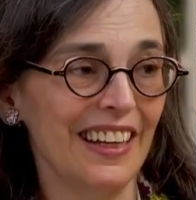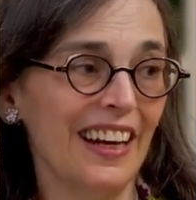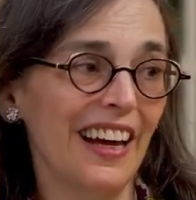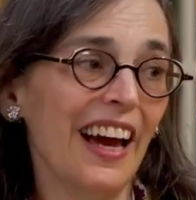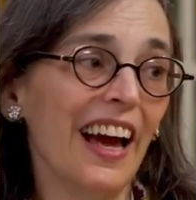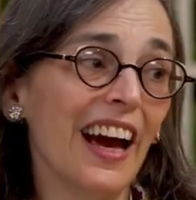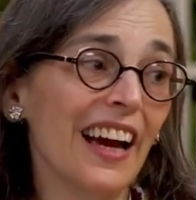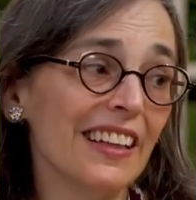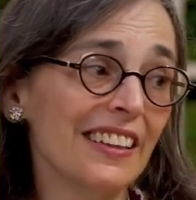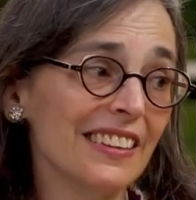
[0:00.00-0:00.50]

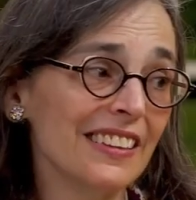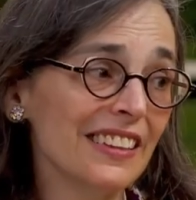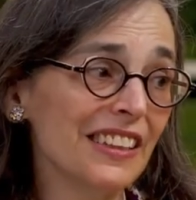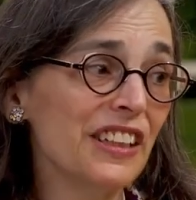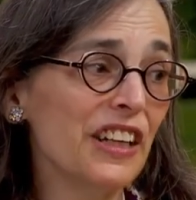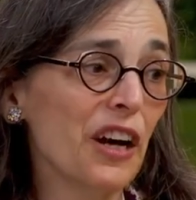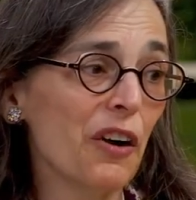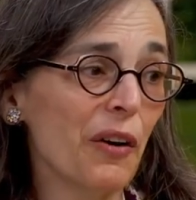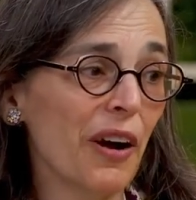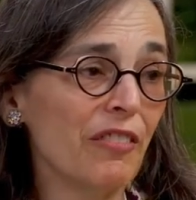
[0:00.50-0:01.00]
And
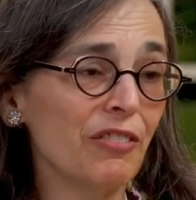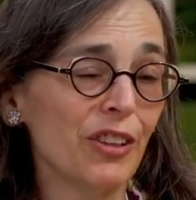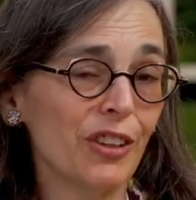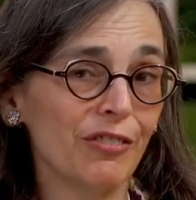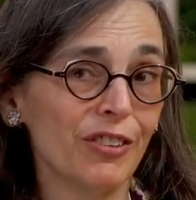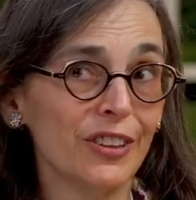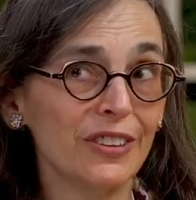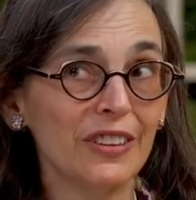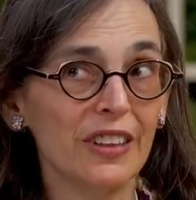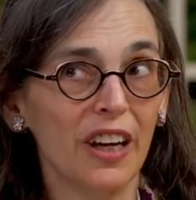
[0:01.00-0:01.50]
you know, after the
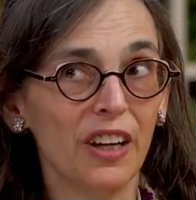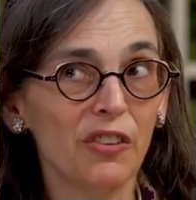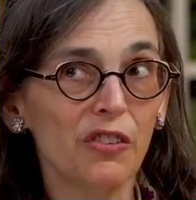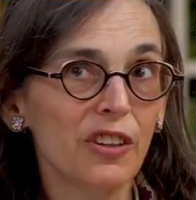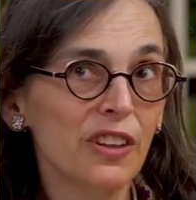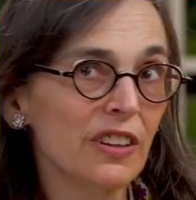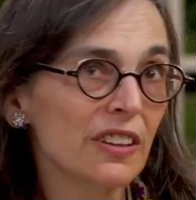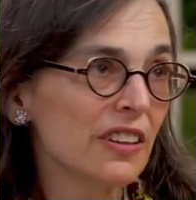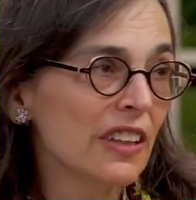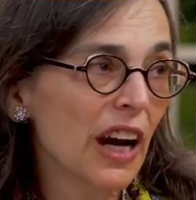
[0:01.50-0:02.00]
first
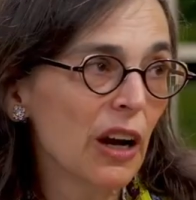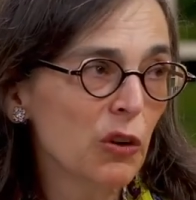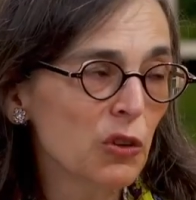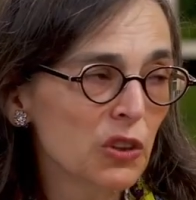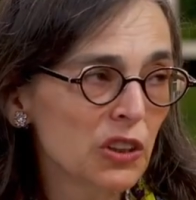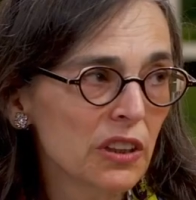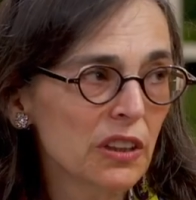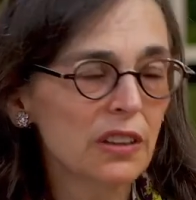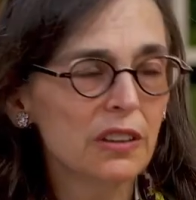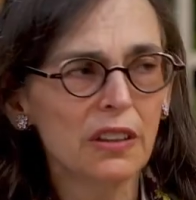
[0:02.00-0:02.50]
hundred
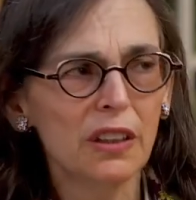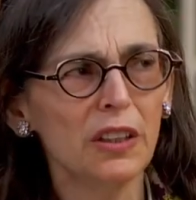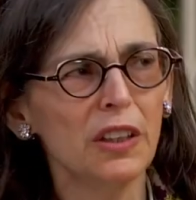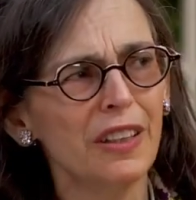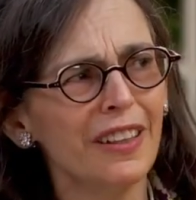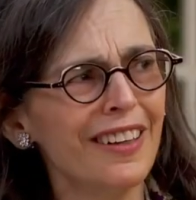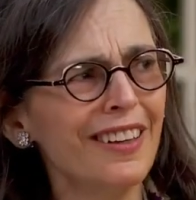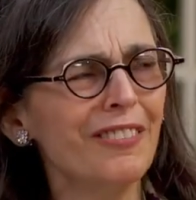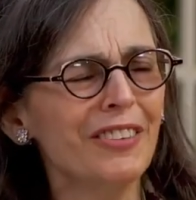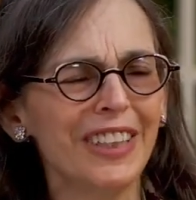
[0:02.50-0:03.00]
thousand or so,
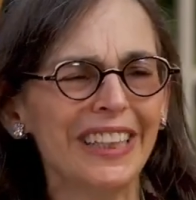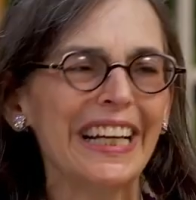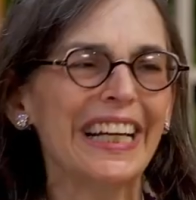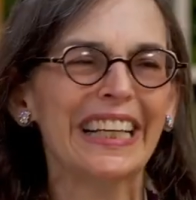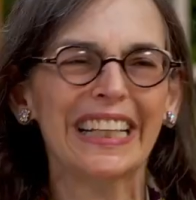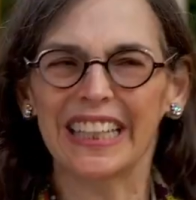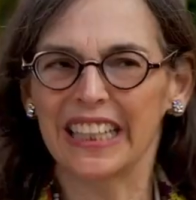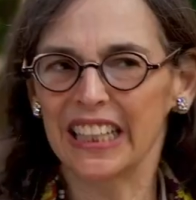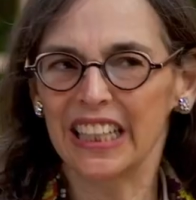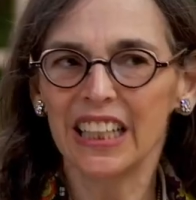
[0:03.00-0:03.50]
they're not really a
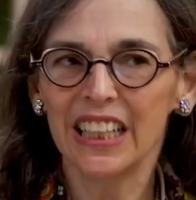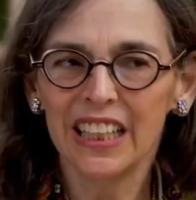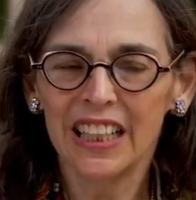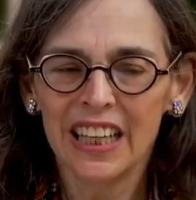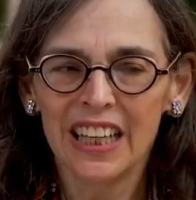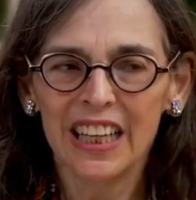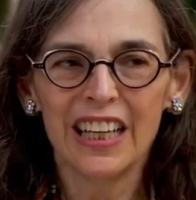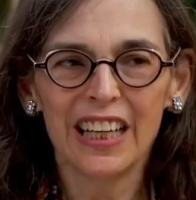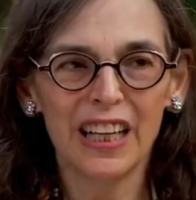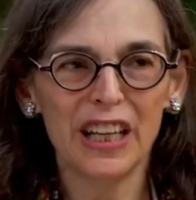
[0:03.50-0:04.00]
kid
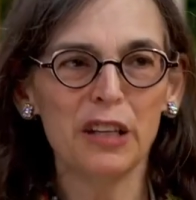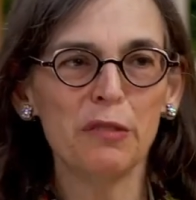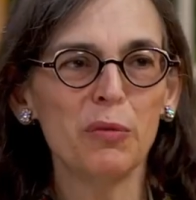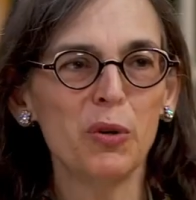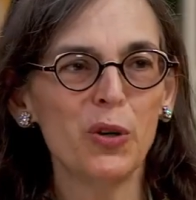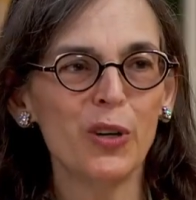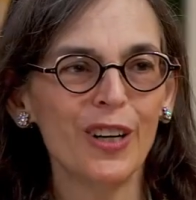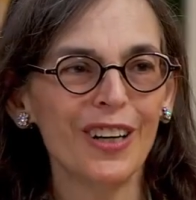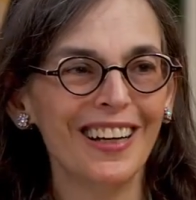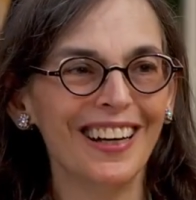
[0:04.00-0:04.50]

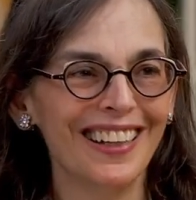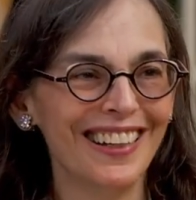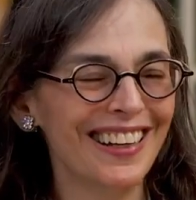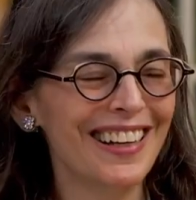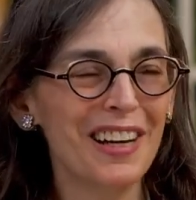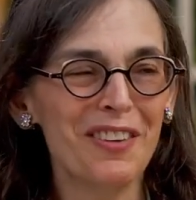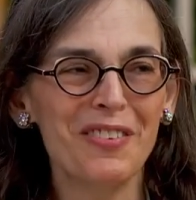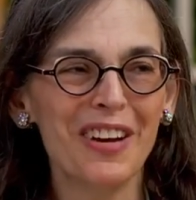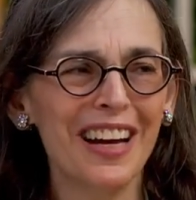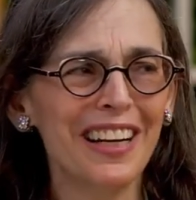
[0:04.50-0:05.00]
anymore.
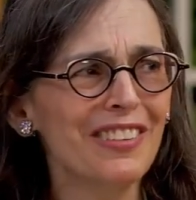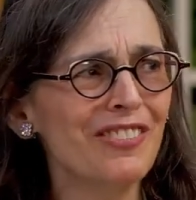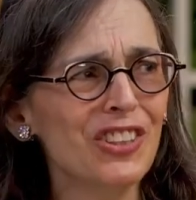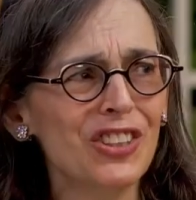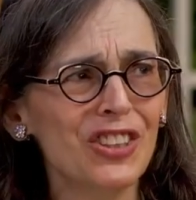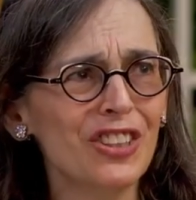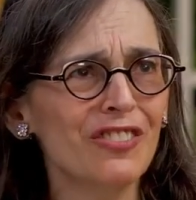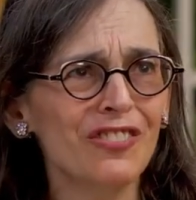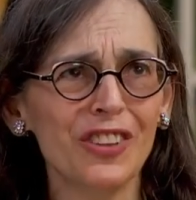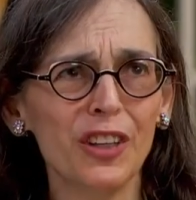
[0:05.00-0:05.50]
I'm not even
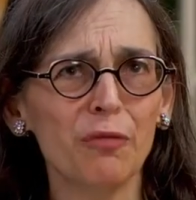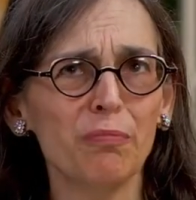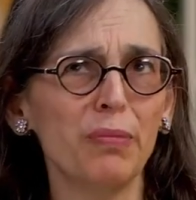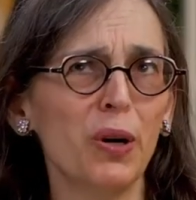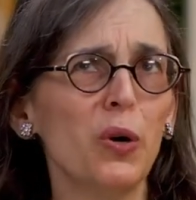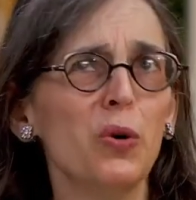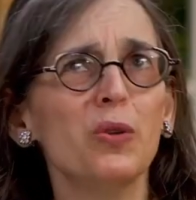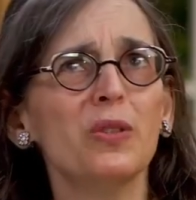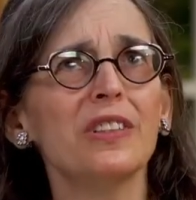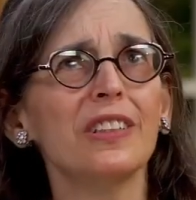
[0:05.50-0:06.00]
sure if their
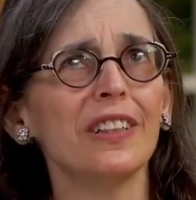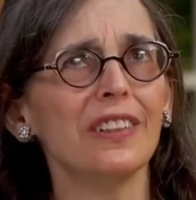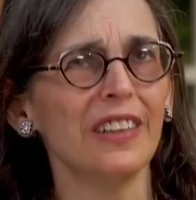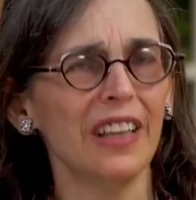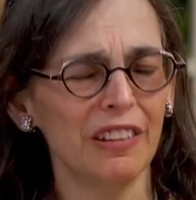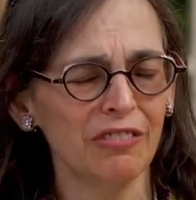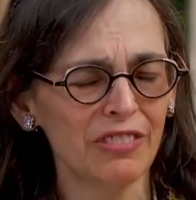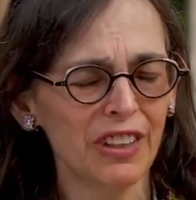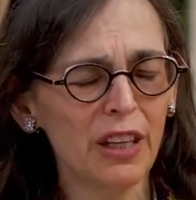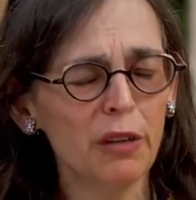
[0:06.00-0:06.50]
bones are
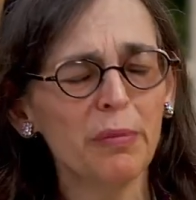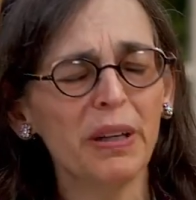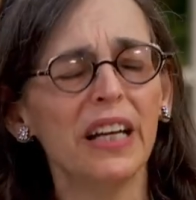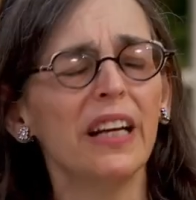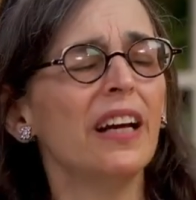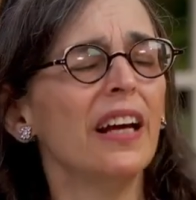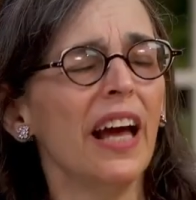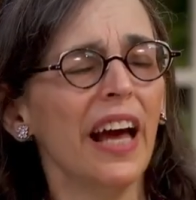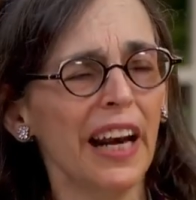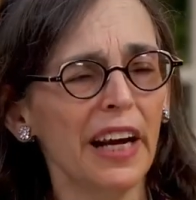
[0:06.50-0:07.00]
left there. But
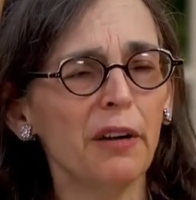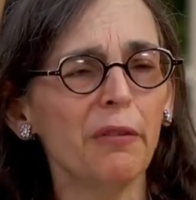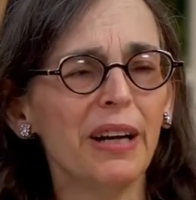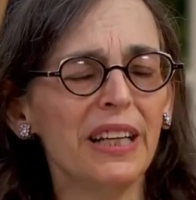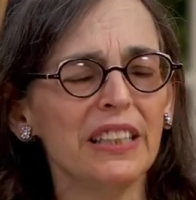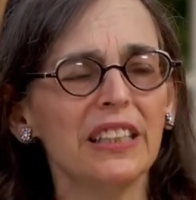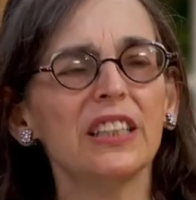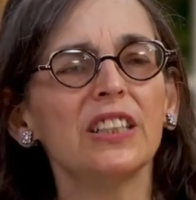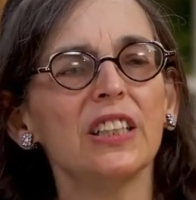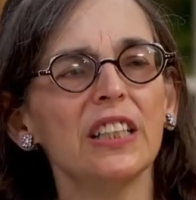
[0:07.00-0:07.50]

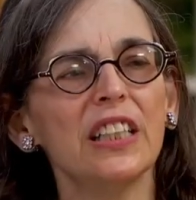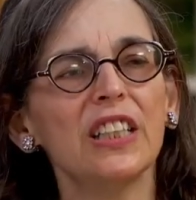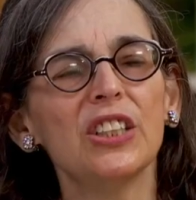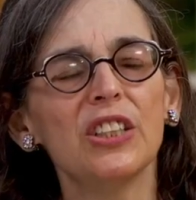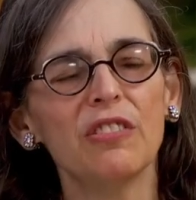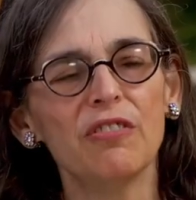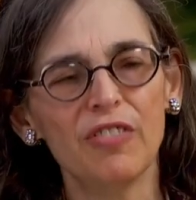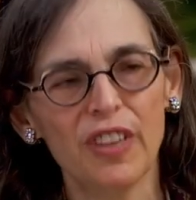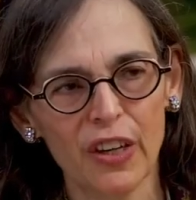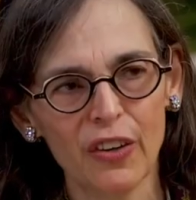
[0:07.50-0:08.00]
anyways, it's it's
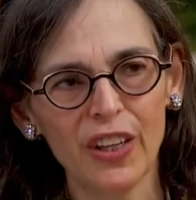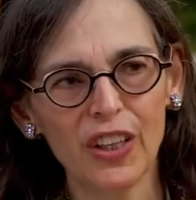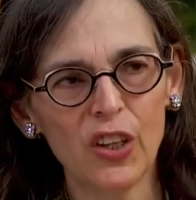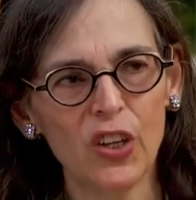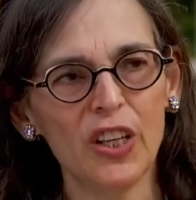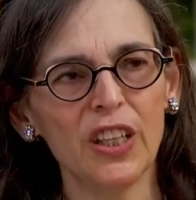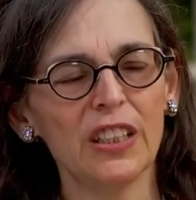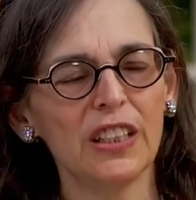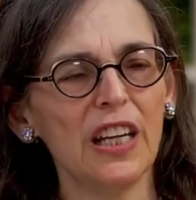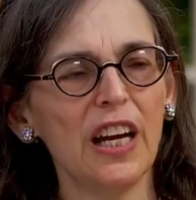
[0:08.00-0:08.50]
a very
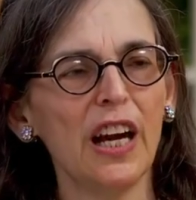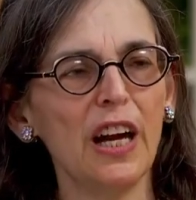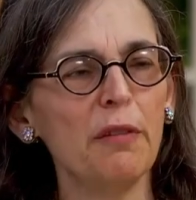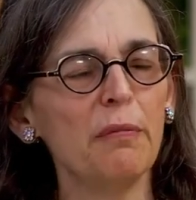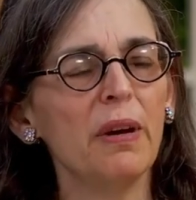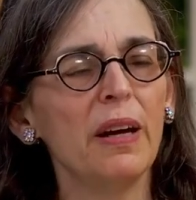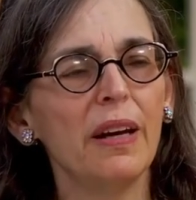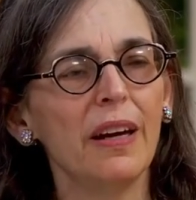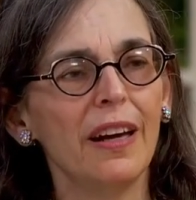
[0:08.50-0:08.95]
long time.